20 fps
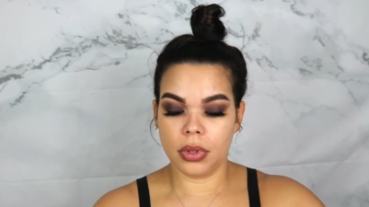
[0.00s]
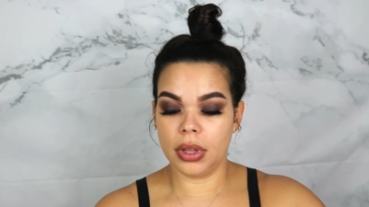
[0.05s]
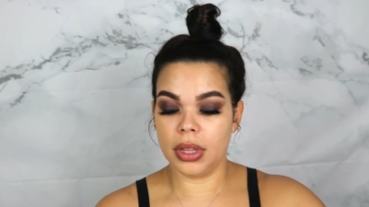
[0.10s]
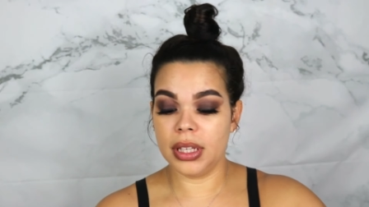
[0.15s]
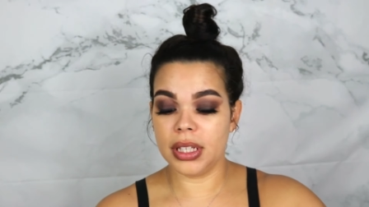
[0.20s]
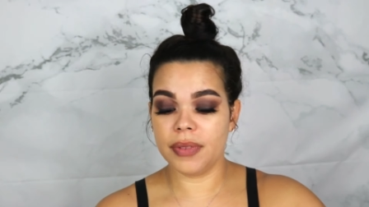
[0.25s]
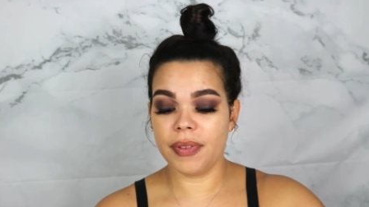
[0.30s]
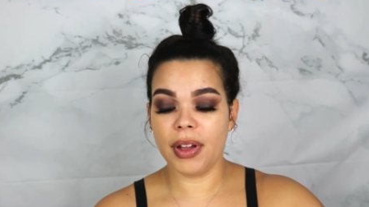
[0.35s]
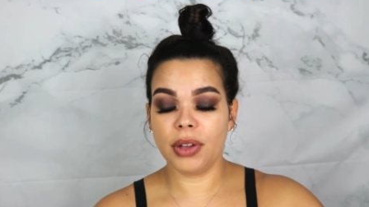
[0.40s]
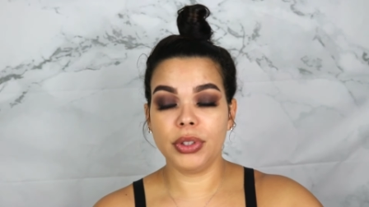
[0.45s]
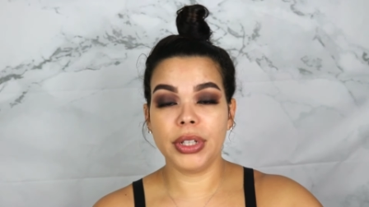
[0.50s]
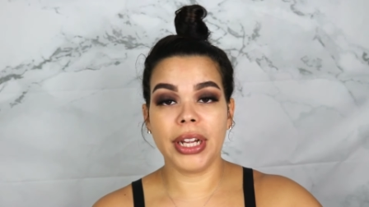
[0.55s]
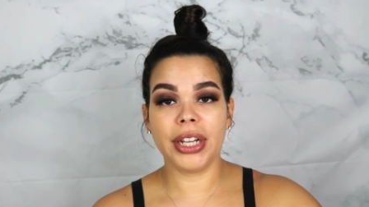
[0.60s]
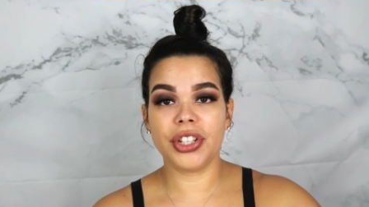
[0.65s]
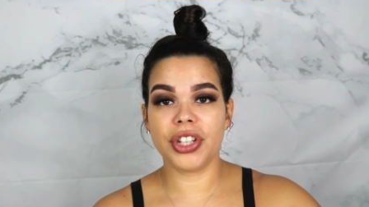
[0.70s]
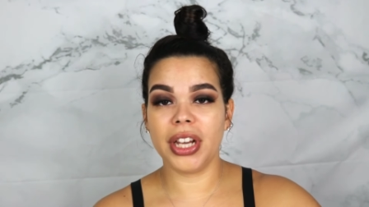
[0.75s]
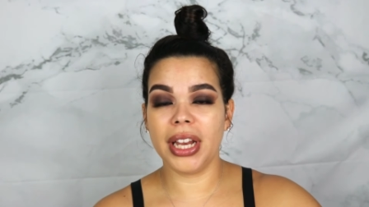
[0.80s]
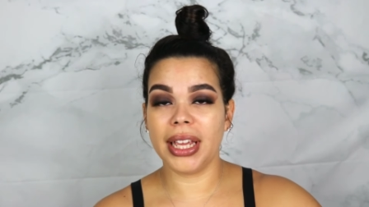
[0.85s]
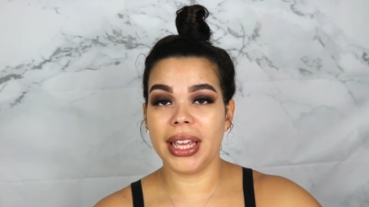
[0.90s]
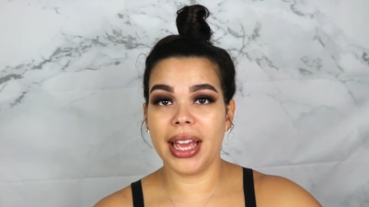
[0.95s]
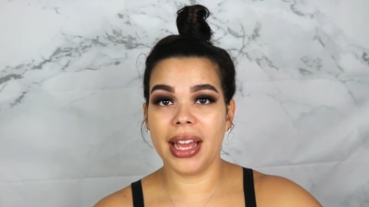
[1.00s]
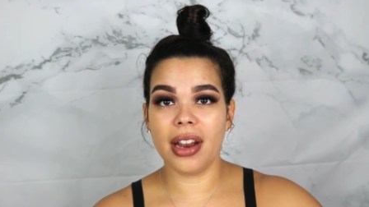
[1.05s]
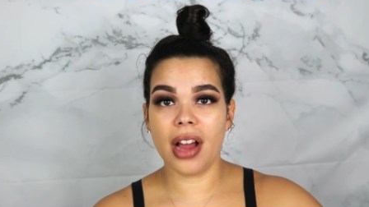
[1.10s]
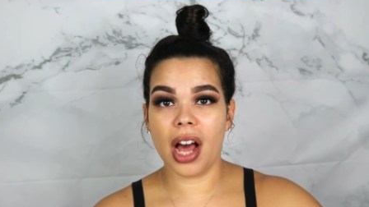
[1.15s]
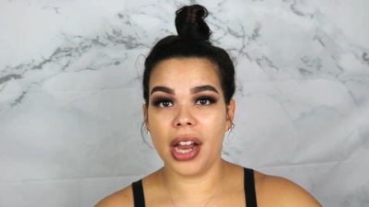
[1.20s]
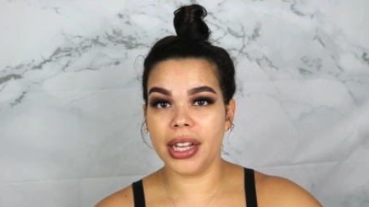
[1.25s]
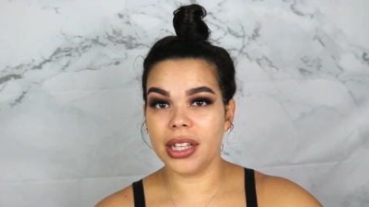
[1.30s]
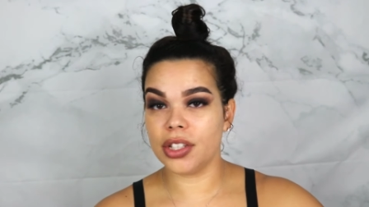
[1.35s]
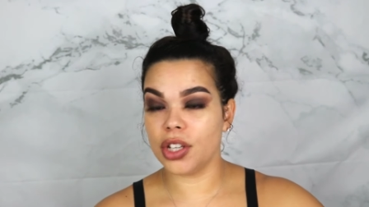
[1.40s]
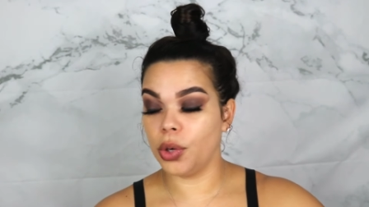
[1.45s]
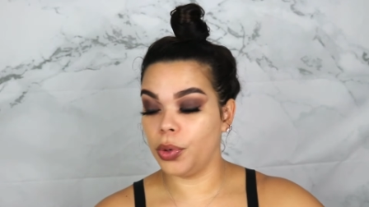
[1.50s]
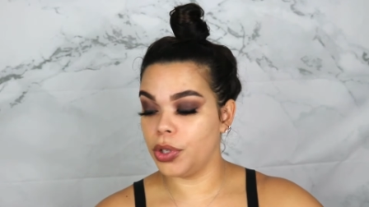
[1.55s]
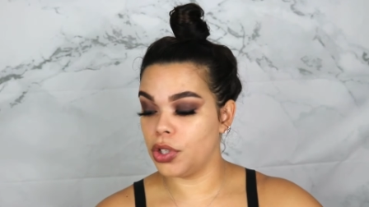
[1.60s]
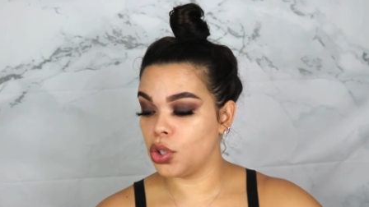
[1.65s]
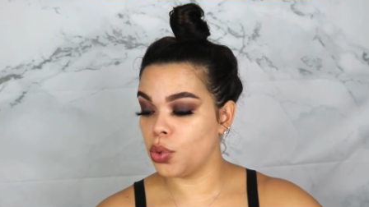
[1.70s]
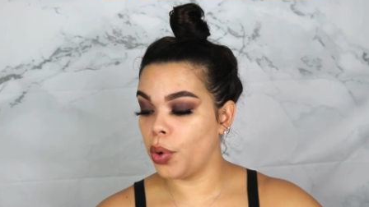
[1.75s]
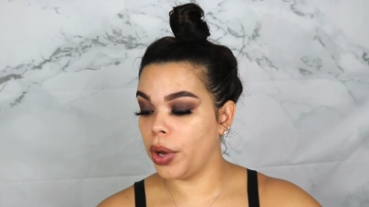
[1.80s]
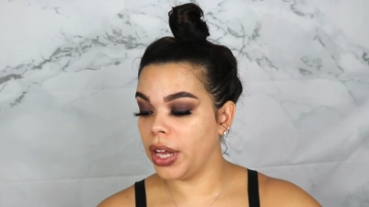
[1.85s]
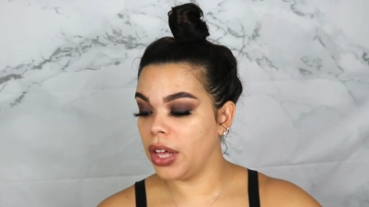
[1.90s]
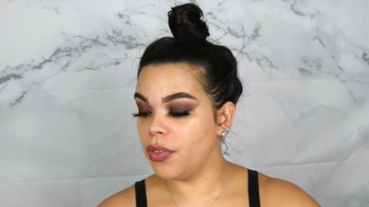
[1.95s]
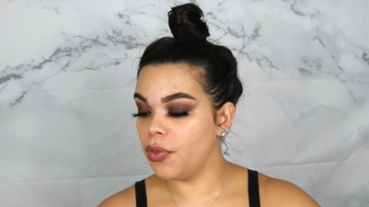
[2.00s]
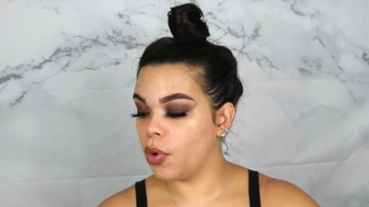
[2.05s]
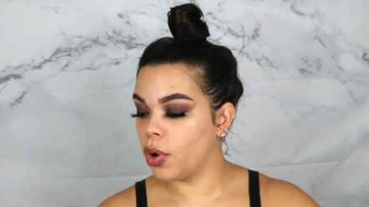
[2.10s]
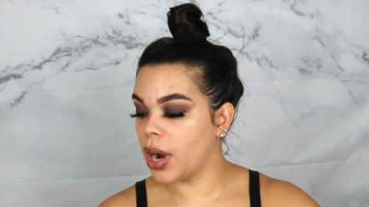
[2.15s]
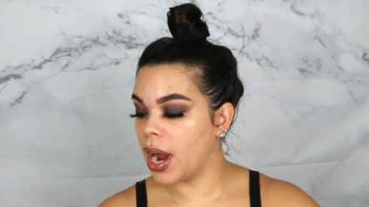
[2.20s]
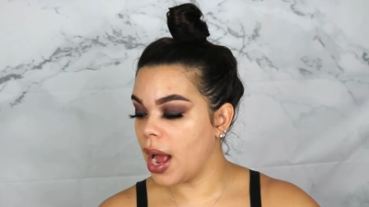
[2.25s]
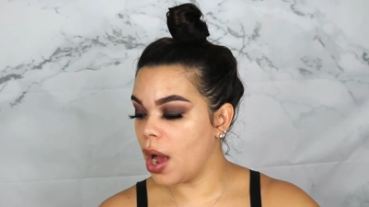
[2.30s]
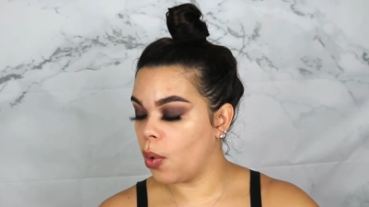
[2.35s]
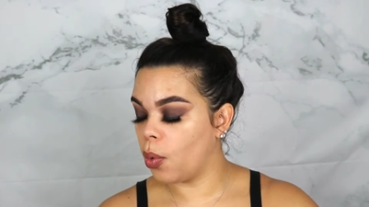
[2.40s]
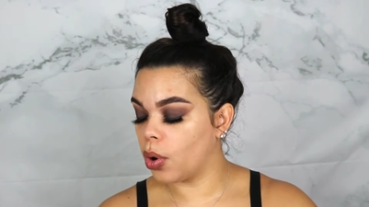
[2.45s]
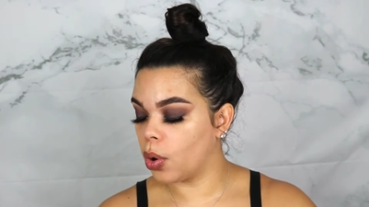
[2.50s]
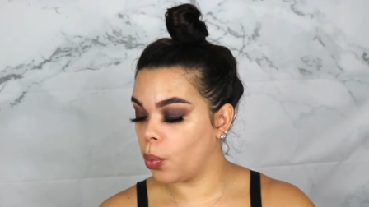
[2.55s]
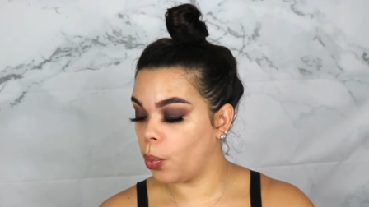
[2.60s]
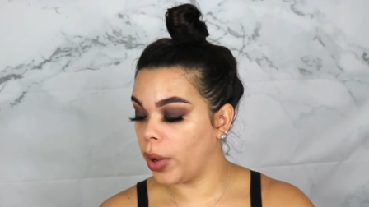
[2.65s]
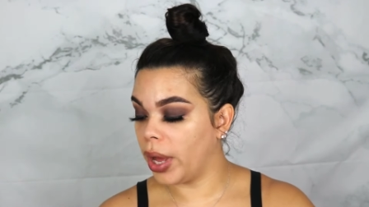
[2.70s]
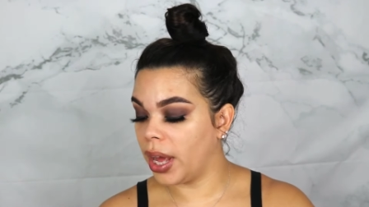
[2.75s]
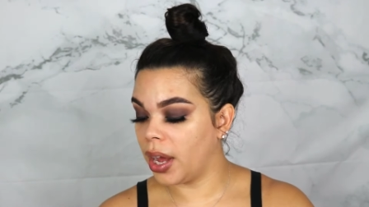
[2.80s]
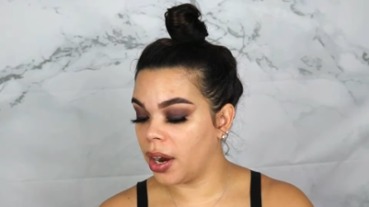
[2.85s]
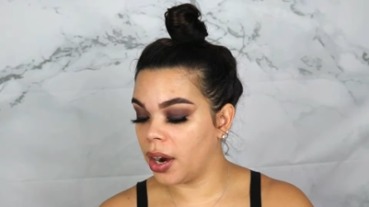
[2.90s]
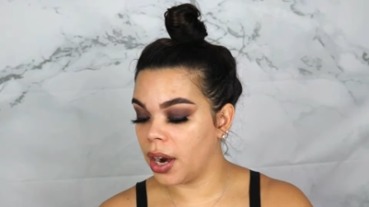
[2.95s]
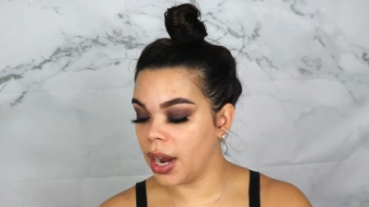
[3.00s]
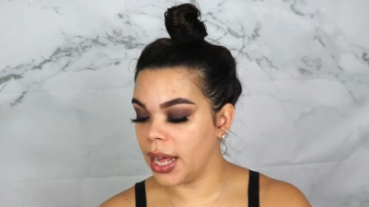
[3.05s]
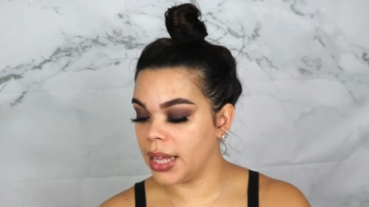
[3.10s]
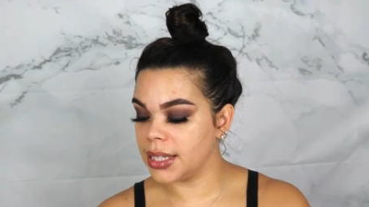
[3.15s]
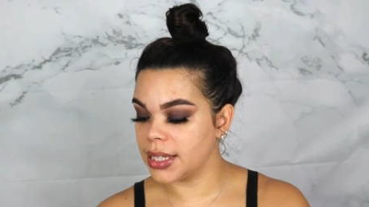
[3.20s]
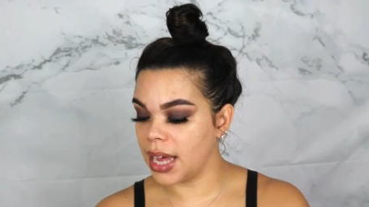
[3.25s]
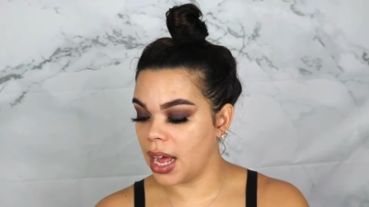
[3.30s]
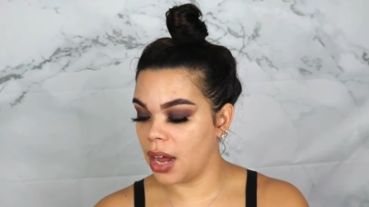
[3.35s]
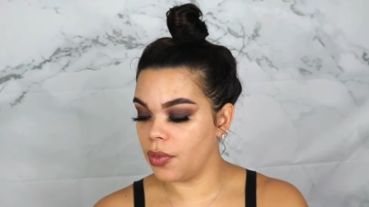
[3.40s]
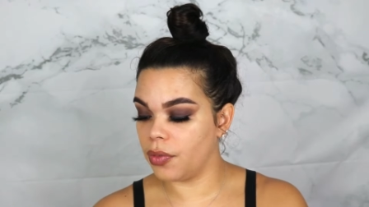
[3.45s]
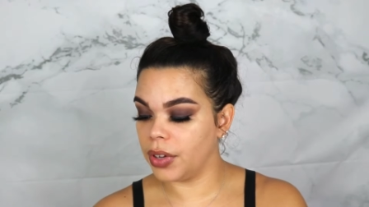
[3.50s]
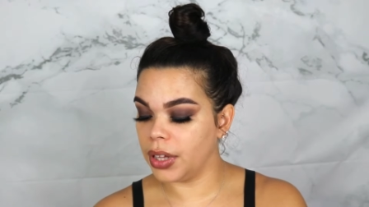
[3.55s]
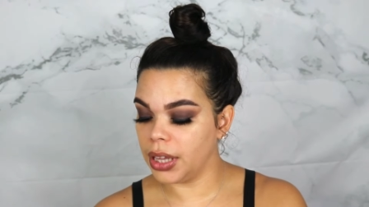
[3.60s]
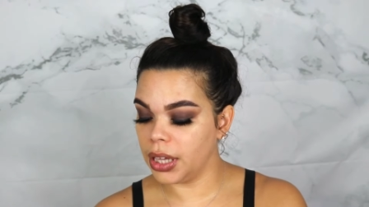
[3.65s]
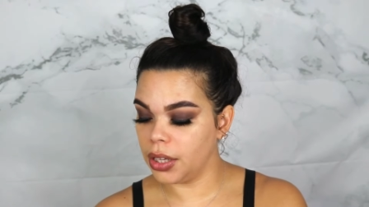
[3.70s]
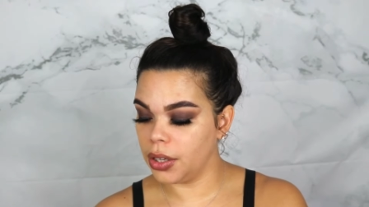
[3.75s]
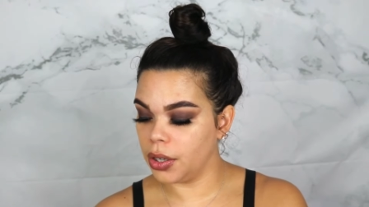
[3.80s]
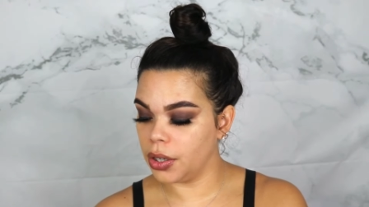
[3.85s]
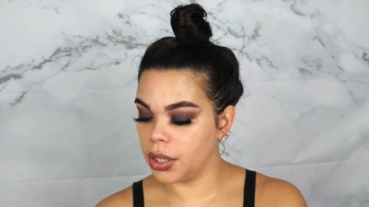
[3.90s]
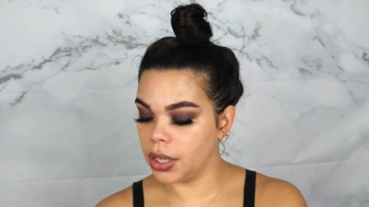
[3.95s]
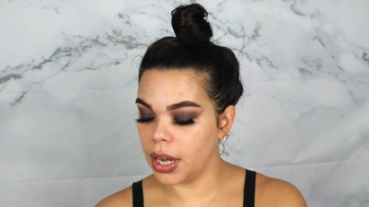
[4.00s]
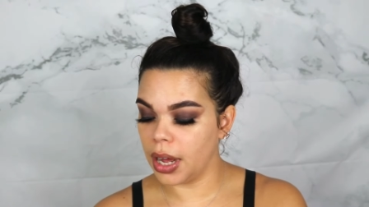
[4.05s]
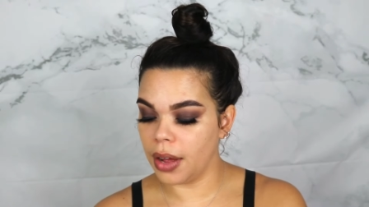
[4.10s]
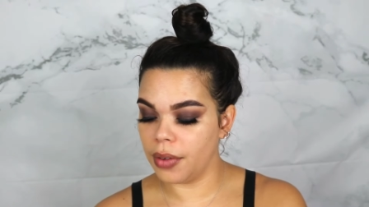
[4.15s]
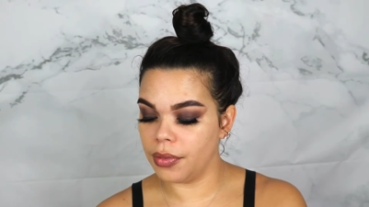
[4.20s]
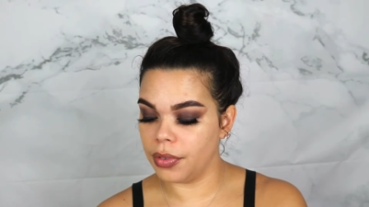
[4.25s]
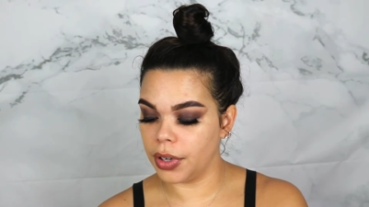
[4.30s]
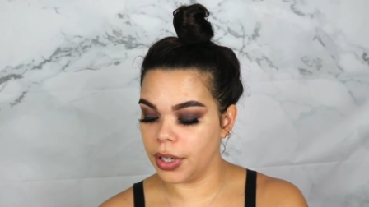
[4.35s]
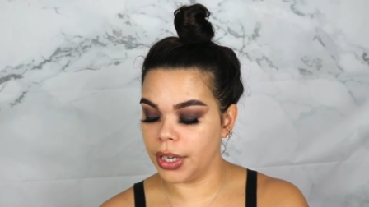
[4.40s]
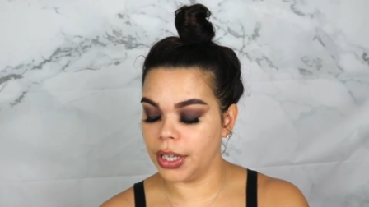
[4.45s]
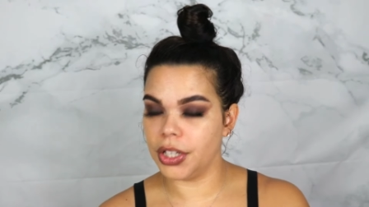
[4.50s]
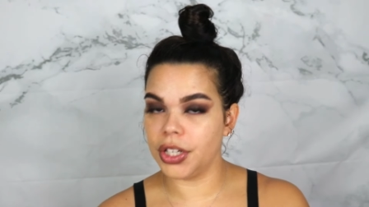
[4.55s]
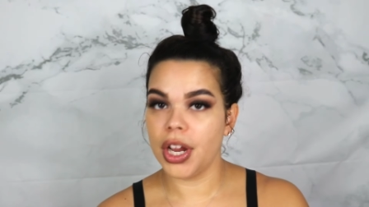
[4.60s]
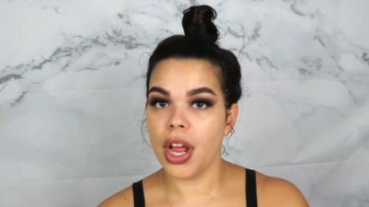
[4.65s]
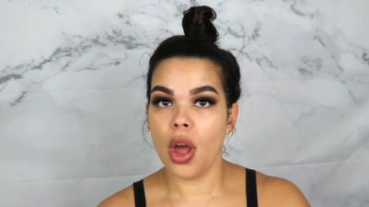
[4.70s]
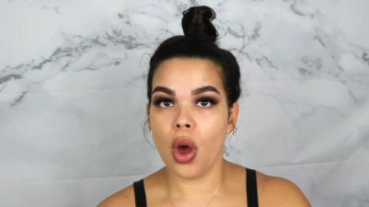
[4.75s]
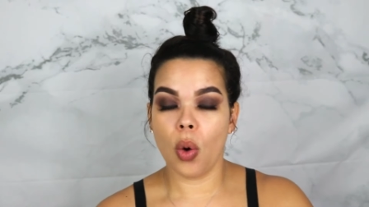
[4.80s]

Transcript: This foundation, again, on its own is 24 hour wear. It's got really good coverage.